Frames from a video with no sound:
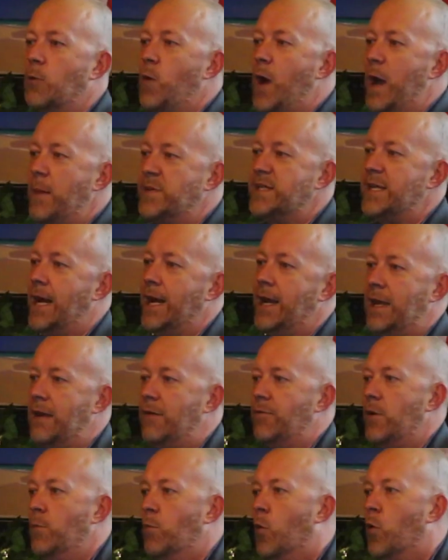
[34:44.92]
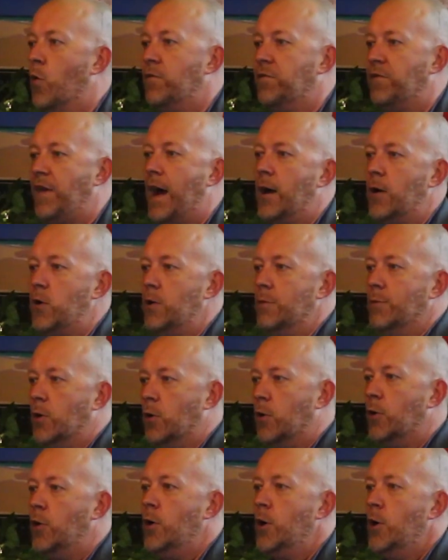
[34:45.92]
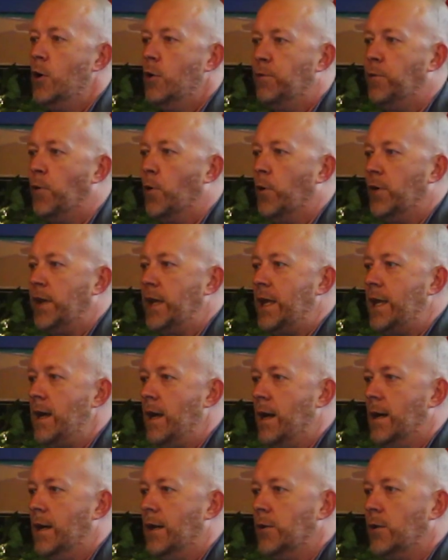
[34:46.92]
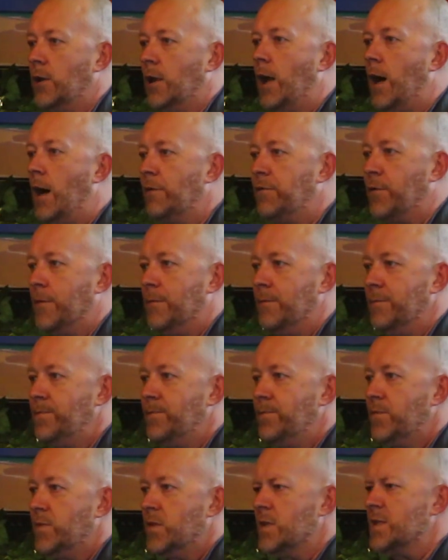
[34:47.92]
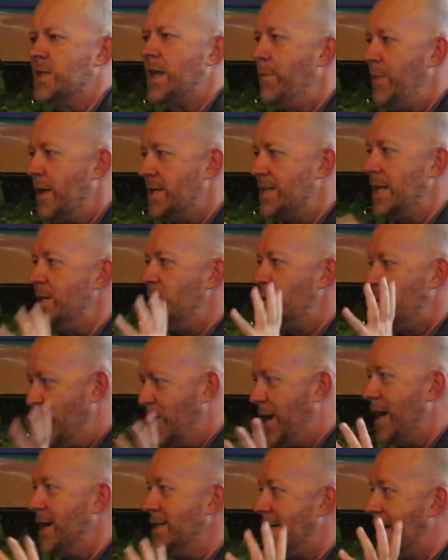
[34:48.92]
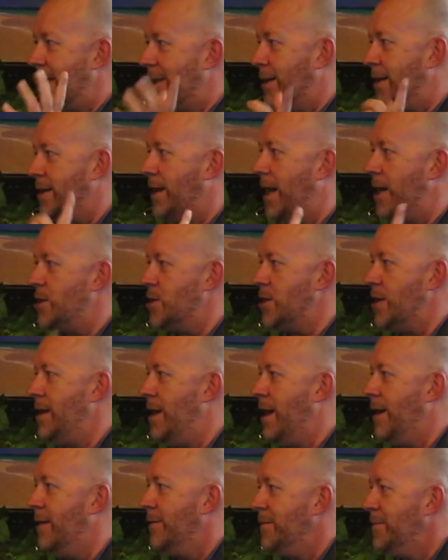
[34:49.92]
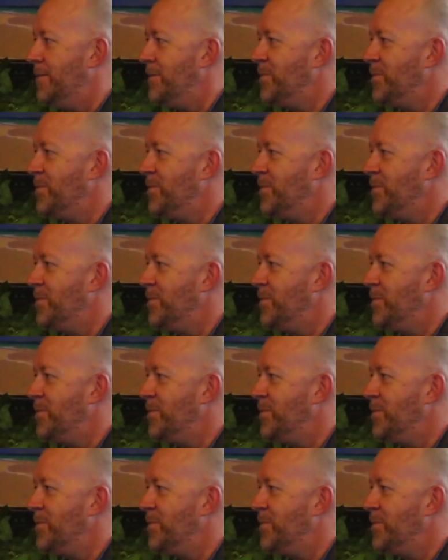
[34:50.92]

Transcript: website even more valuable for the, uh, the law firm. Does that make sense? You guys get the connection now?